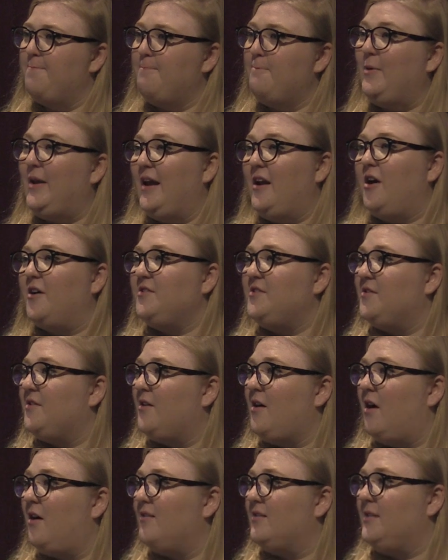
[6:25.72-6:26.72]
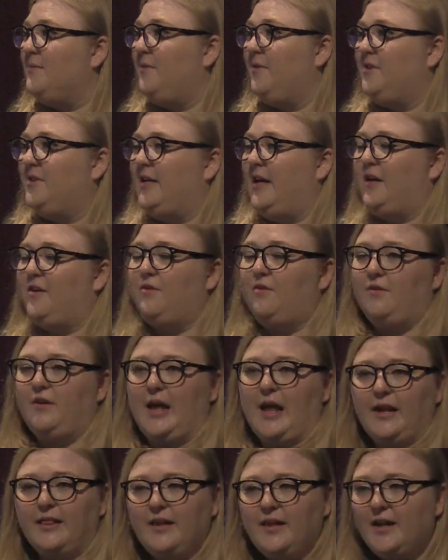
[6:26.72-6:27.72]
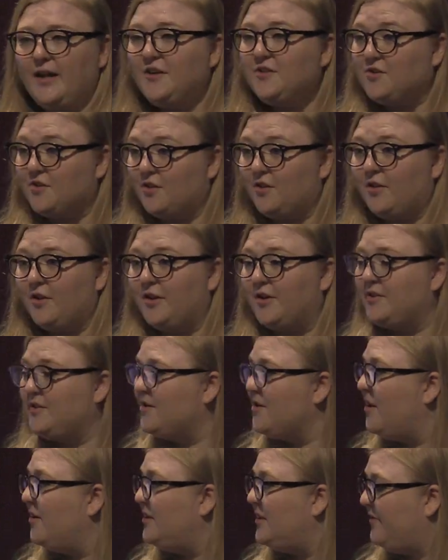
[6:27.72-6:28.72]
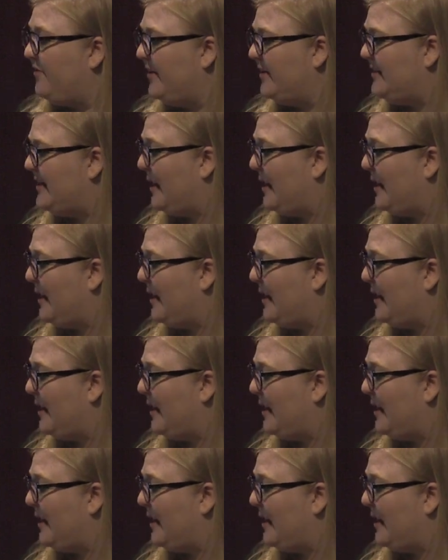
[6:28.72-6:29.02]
what I'd also call similar to like Google Analytics or alerts on different